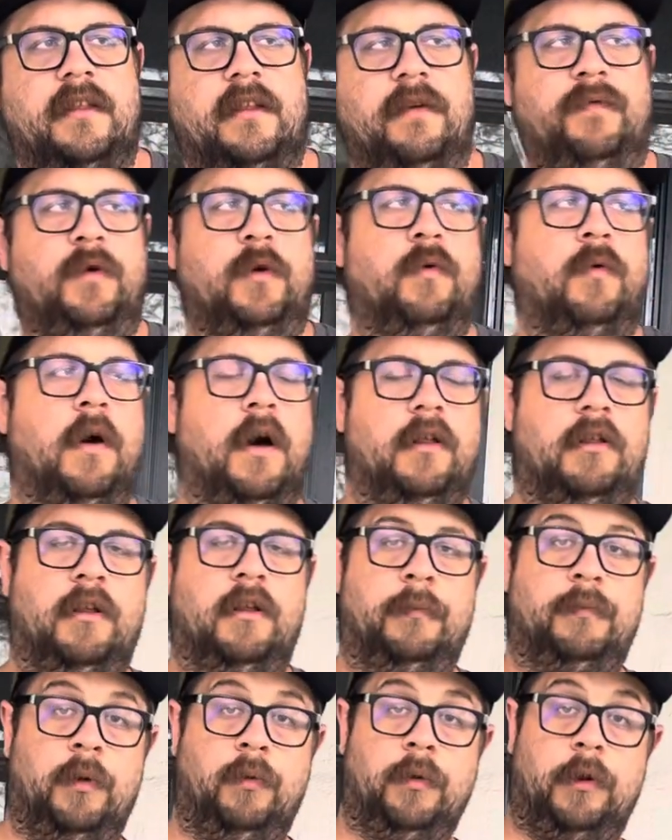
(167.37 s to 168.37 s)
if you want
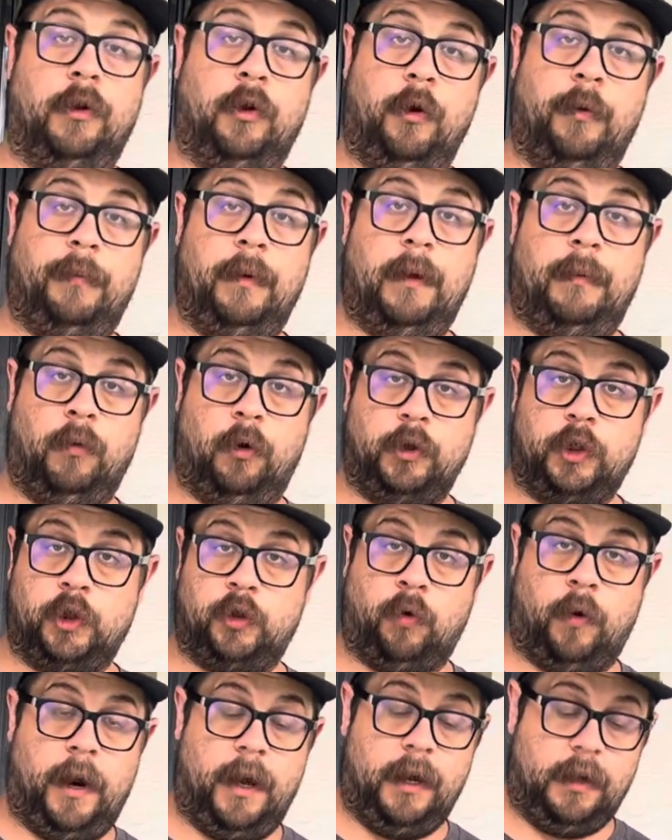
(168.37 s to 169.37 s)
something with a little bit more
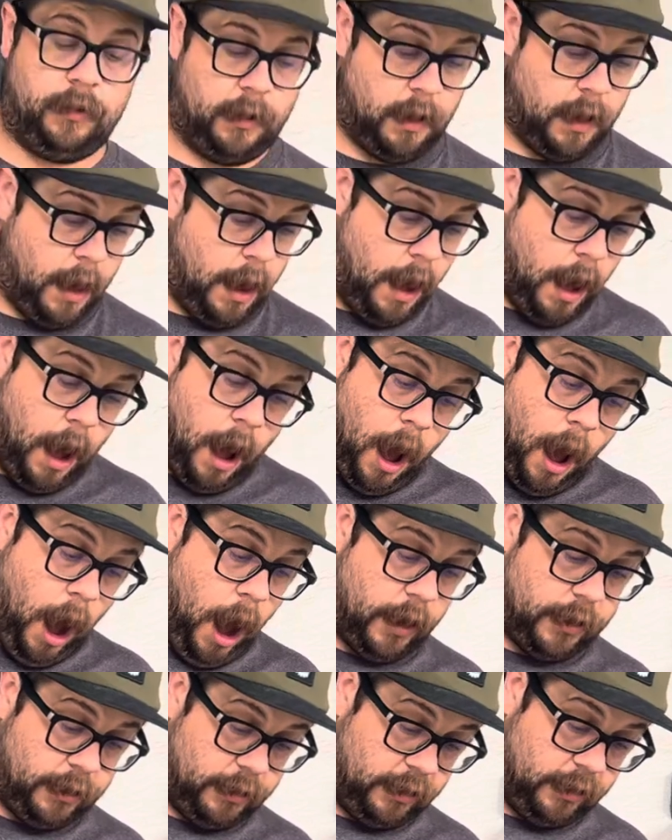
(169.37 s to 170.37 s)
strength.
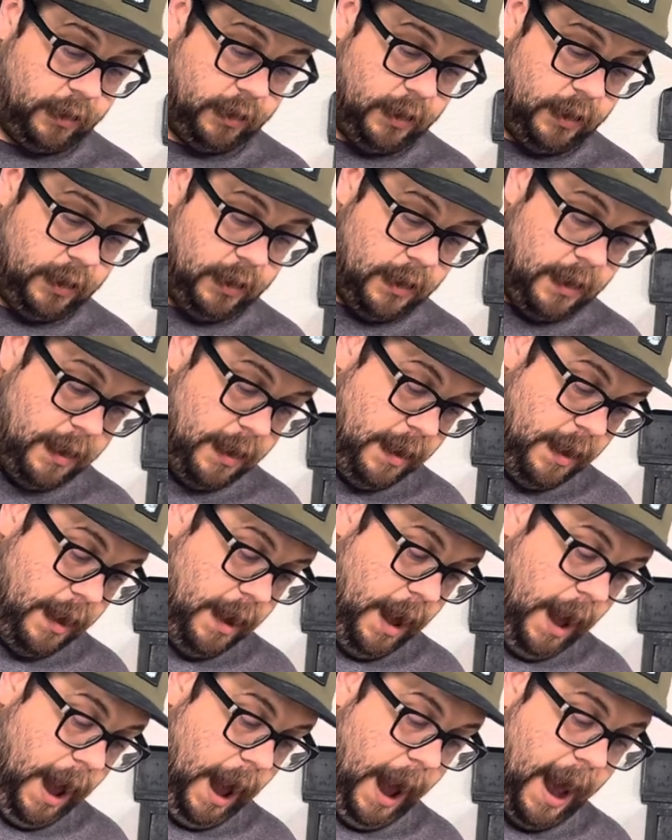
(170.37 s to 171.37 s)
Honestly,
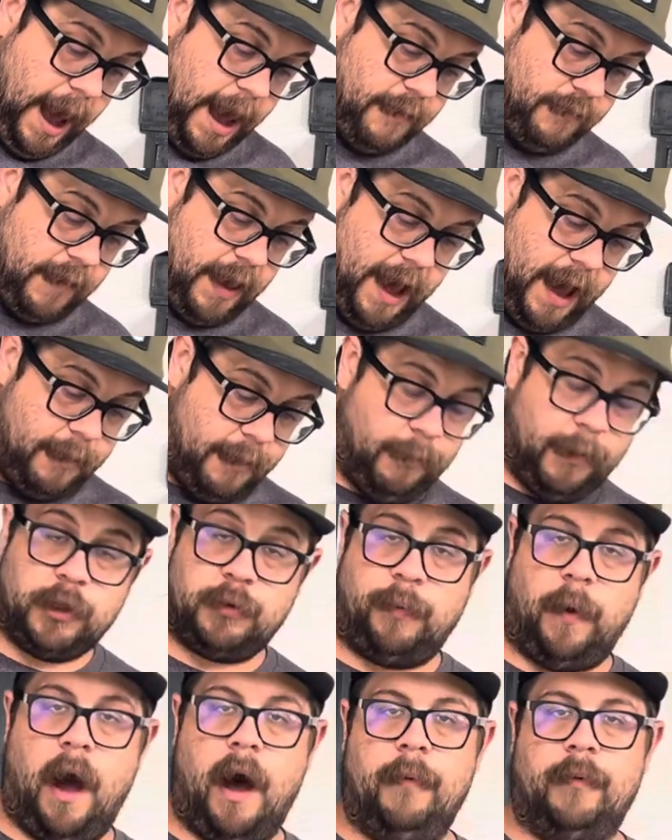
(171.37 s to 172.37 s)
I haven't had much
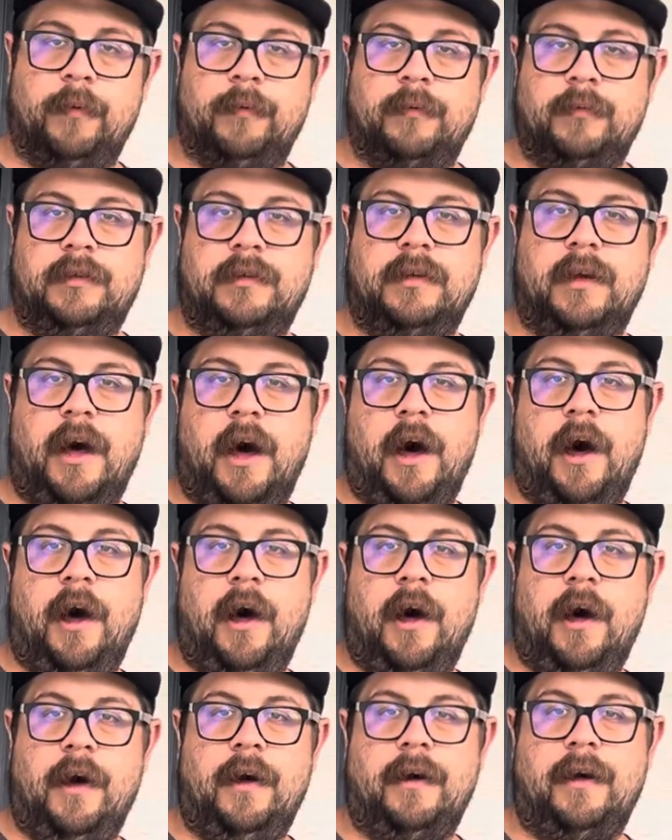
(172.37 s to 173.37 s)
problems.
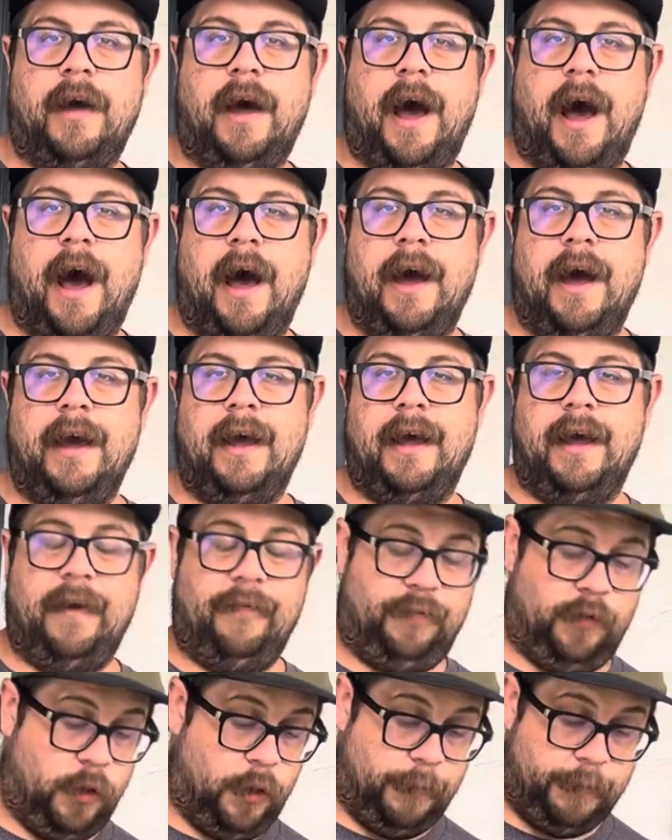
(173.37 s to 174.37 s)

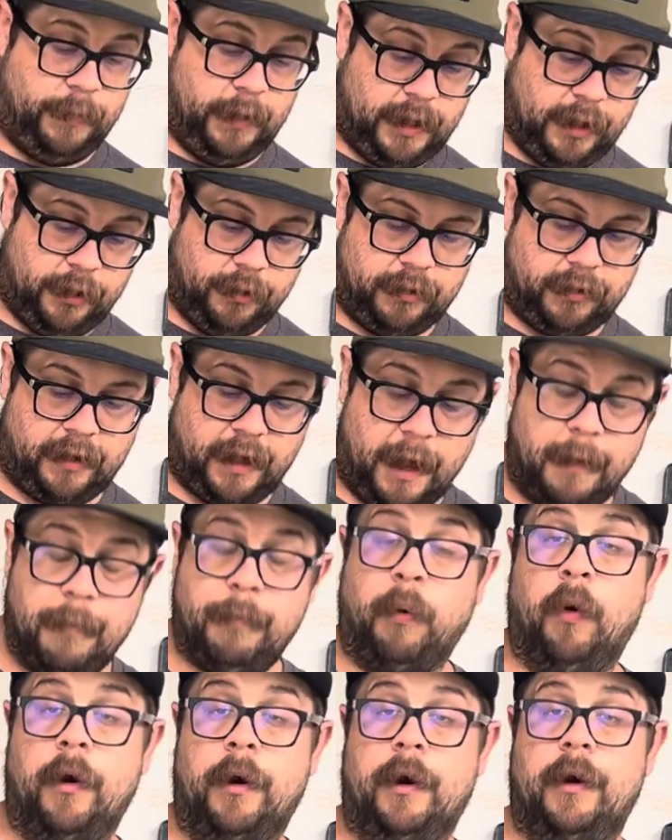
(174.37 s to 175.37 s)
If you're a beginner
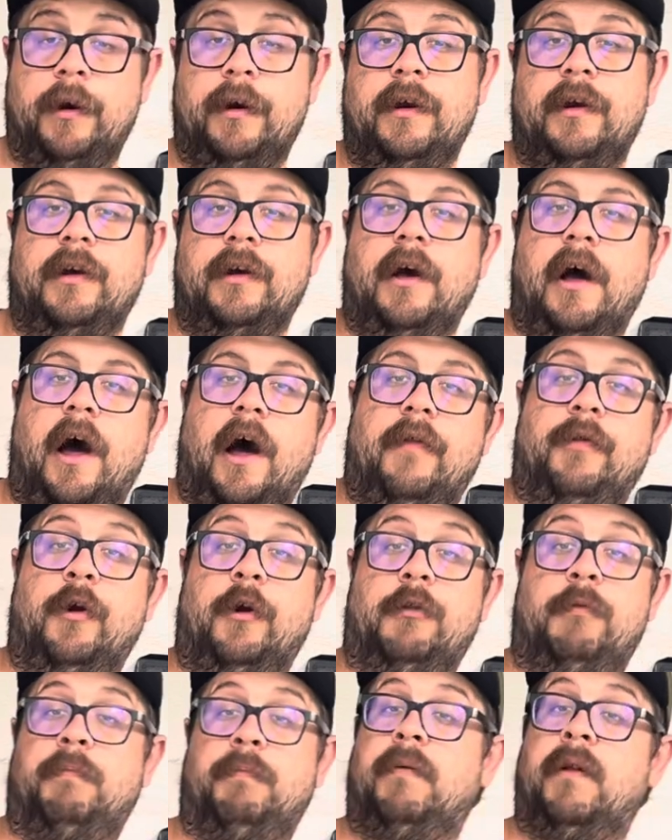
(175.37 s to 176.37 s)
skateboarder,
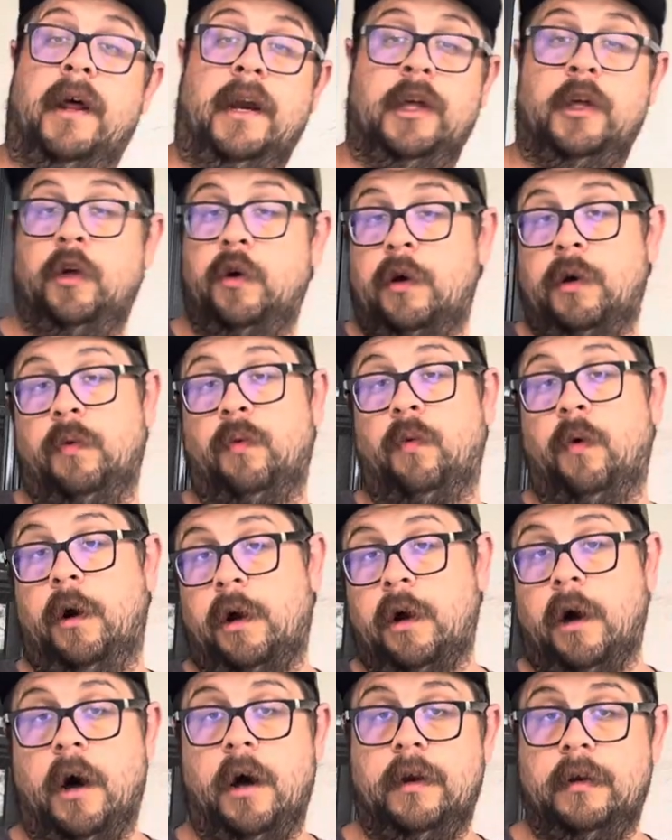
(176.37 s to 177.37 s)
there's plenty you could
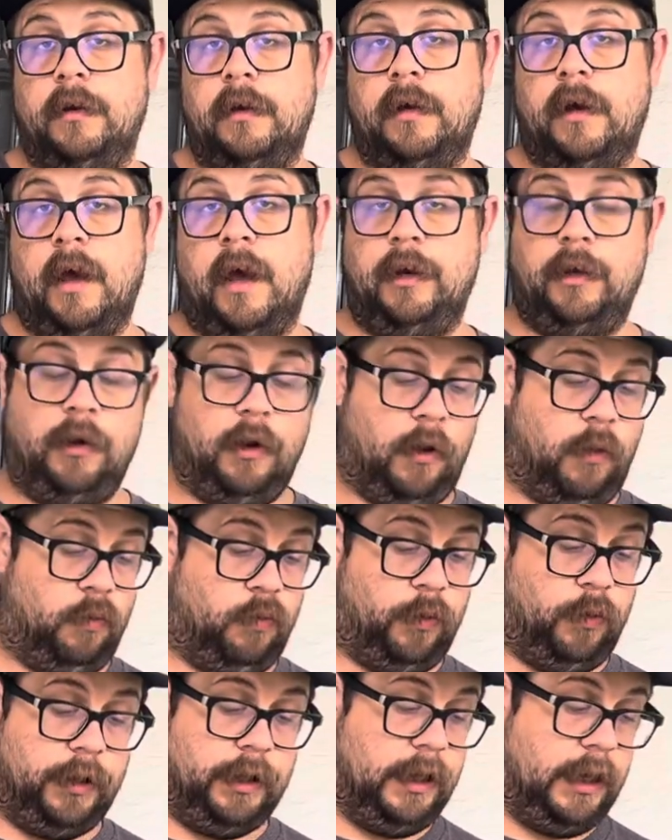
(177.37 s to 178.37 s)
work on, and you don't
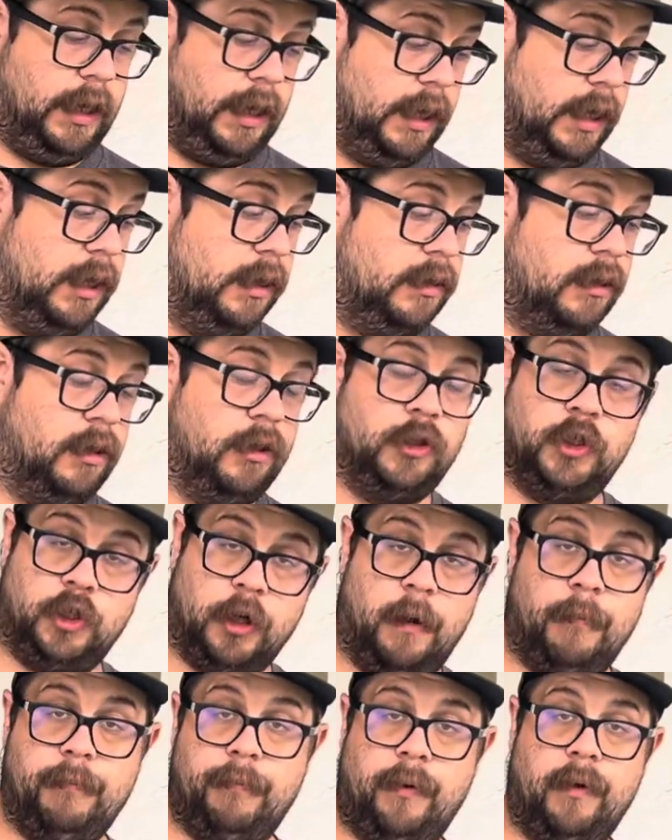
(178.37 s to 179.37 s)
really need to
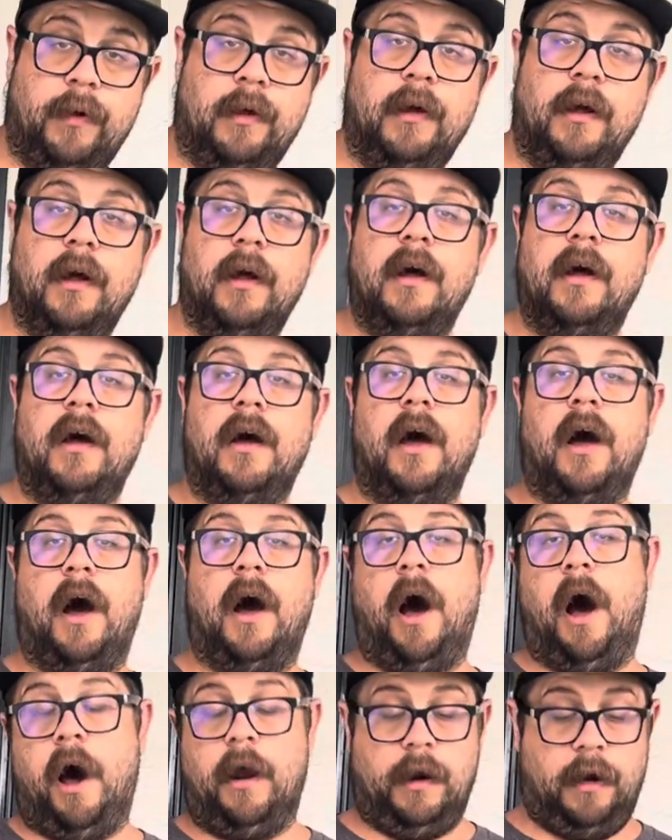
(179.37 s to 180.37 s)
jump
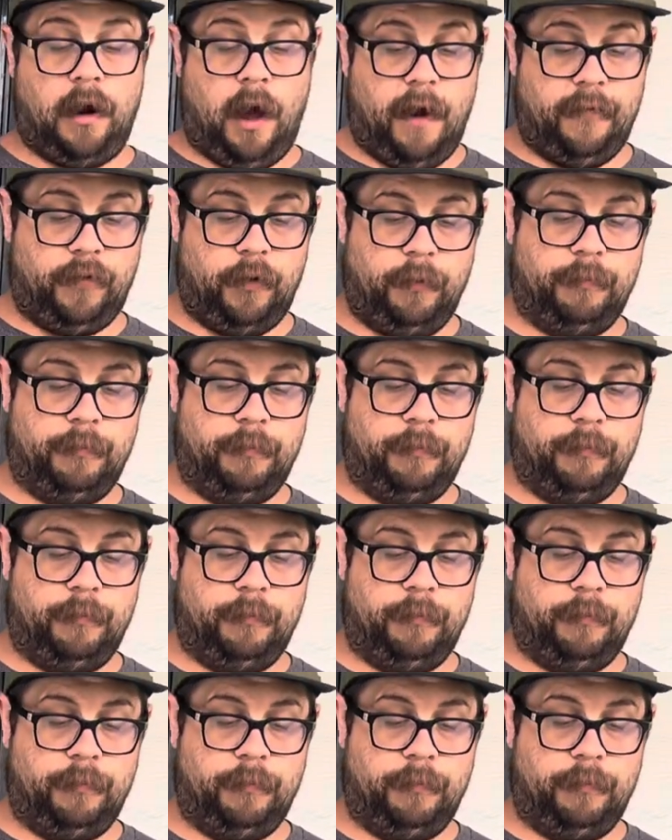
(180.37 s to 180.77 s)
on and off your